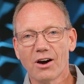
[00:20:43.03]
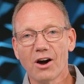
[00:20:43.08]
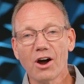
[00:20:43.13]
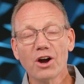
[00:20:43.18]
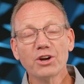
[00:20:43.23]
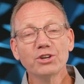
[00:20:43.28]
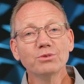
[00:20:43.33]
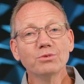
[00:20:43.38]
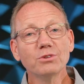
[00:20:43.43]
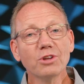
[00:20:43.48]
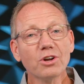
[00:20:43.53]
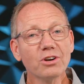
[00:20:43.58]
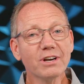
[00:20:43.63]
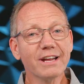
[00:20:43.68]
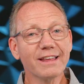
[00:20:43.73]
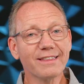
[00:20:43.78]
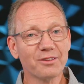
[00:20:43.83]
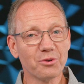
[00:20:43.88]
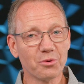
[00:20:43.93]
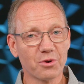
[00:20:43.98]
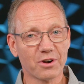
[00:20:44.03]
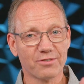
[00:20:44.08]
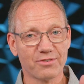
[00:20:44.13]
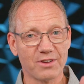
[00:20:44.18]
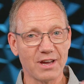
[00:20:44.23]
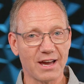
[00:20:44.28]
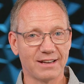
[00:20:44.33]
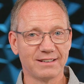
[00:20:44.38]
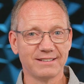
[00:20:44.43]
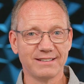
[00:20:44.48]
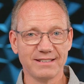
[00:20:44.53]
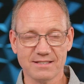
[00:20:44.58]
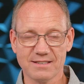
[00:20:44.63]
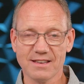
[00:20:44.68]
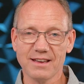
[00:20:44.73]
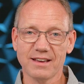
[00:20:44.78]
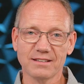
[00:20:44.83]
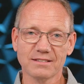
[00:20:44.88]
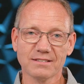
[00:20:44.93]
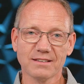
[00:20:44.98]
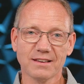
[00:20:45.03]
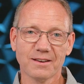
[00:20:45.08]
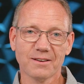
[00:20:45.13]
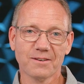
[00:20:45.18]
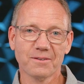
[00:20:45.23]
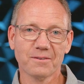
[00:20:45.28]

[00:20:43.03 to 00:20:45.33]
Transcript: Are you learning the Word of God these days?